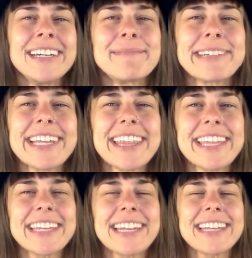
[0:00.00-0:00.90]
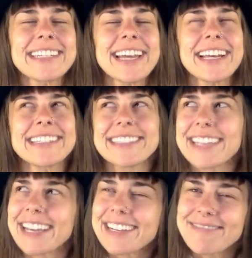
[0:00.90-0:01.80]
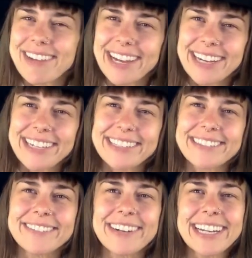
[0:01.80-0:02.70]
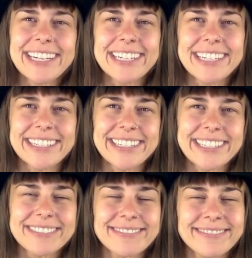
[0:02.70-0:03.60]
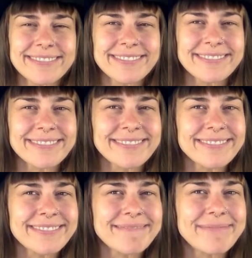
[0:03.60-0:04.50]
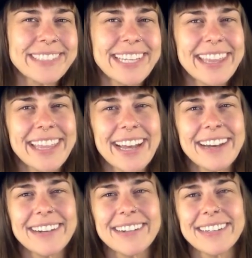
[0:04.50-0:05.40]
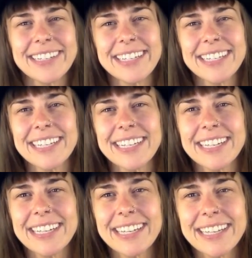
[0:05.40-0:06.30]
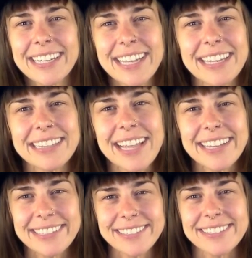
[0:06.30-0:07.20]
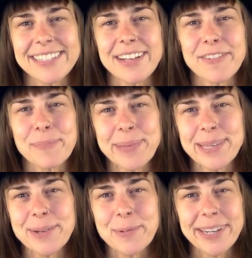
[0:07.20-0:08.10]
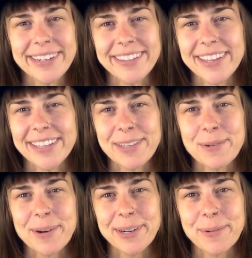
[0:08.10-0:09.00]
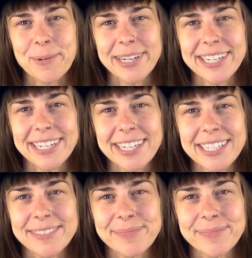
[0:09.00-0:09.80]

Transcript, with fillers: Breathe in and ask, Am I aware? Breathe out and let yourself be aware that you are aware.